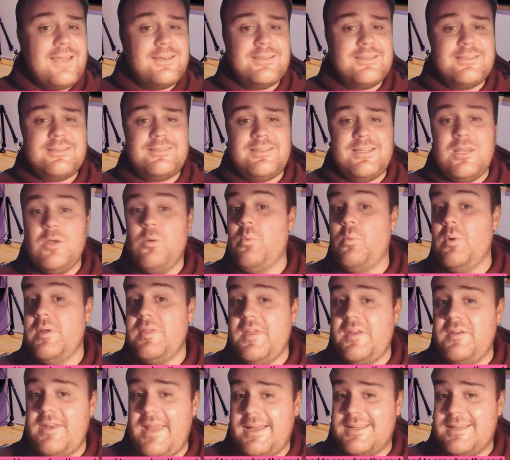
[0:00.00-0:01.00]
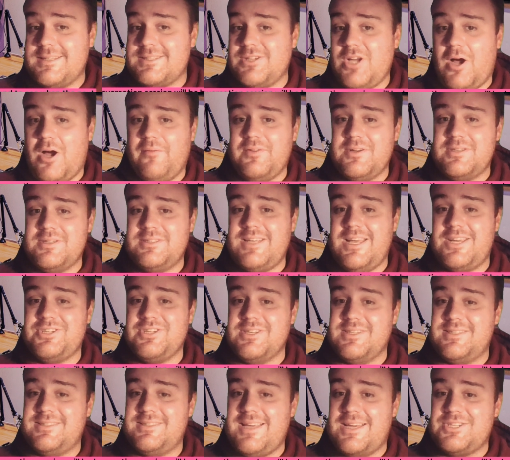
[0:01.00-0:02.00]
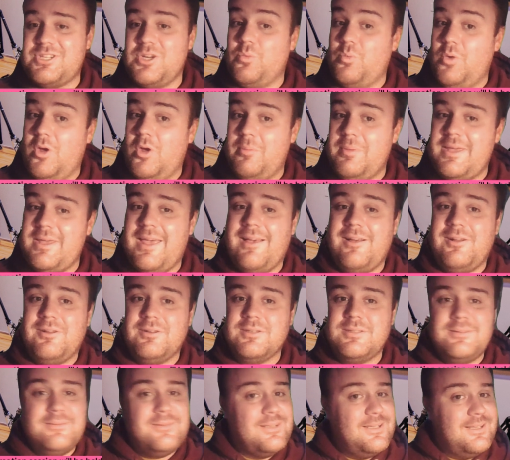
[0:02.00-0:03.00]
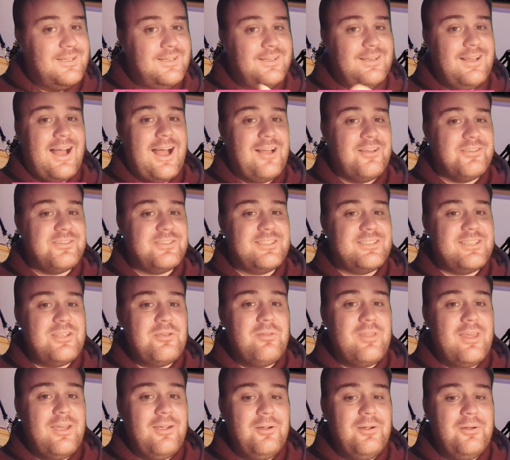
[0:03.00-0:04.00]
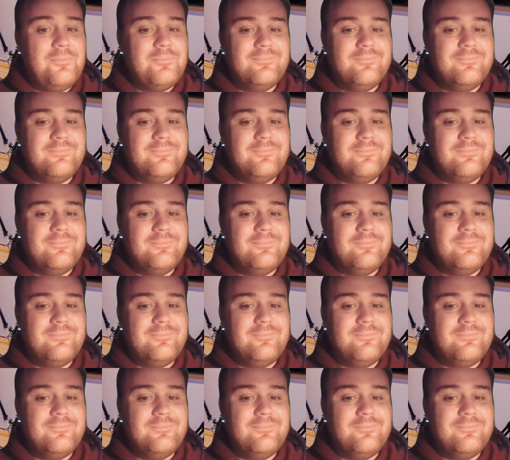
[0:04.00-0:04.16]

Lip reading: to see when the next conversation session will be held. I'll see you there.